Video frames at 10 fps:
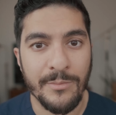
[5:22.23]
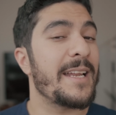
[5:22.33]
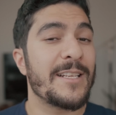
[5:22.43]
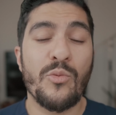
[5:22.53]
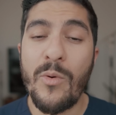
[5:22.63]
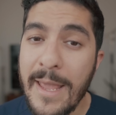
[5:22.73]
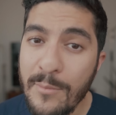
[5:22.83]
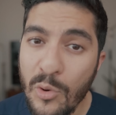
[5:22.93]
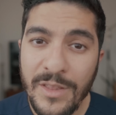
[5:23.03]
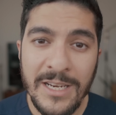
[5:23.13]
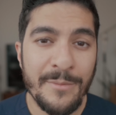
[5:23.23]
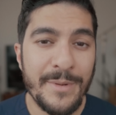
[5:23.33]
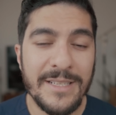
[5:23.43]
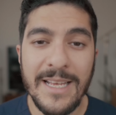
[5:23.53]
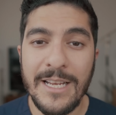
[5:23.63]
That is way more than can
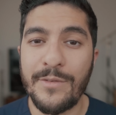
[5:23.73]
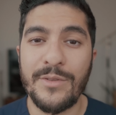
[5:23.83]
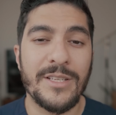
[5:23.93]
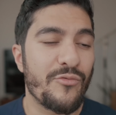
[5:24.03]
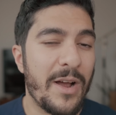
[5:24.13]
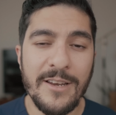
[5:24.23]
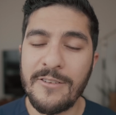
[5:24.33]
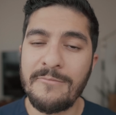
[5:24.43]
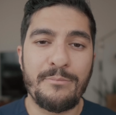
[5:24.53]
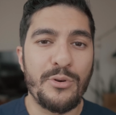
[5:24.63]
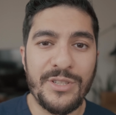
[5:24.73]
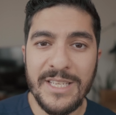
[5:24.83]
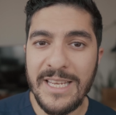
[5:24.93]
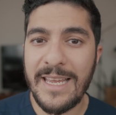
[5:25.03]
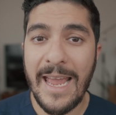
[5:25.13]
be said for these random
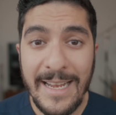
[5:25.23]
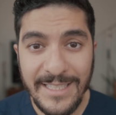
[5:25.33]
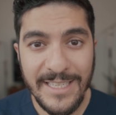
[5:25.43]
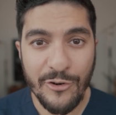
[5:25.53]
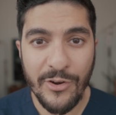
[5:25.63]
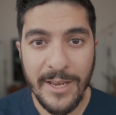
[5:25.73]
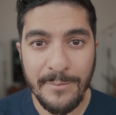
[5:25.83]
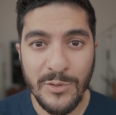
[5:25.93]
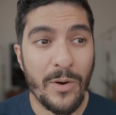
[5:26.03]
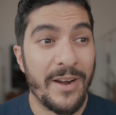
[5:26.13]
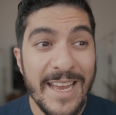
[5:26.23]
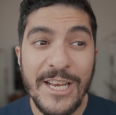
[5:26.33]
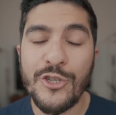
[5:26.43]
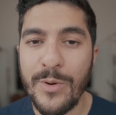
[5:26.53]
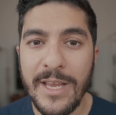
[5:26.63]
boutique Etsy creams where
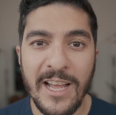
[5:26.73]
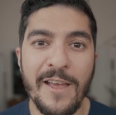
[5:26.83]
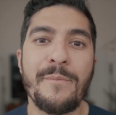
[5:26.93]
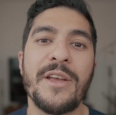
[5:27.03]
each week I have